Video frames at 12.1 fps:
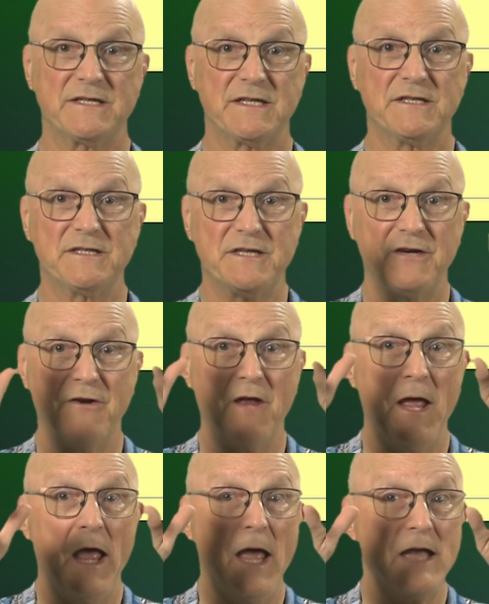is
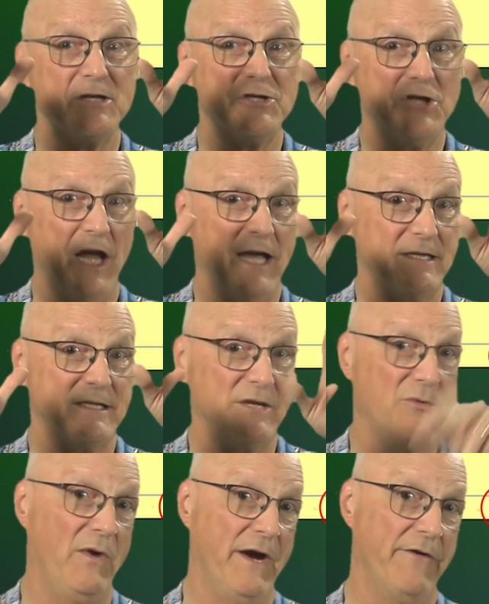considered
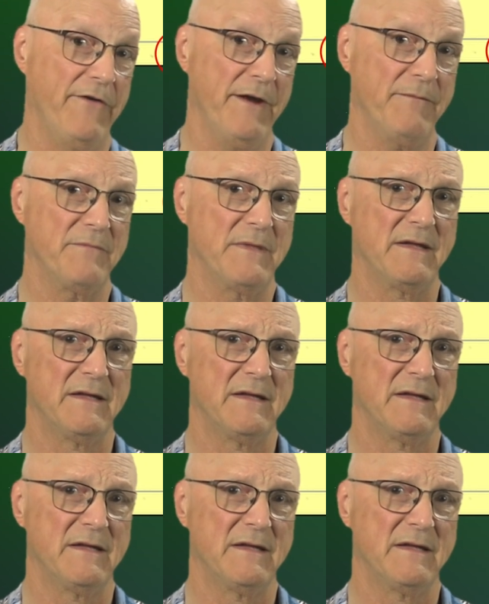chassis wiring.